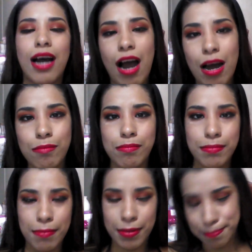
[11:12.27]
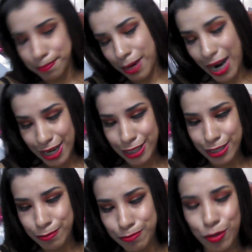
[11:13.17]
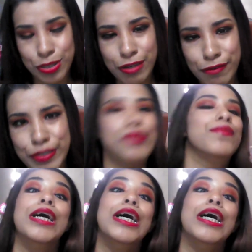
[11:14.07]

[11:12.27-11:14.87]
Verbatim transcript: on my point of view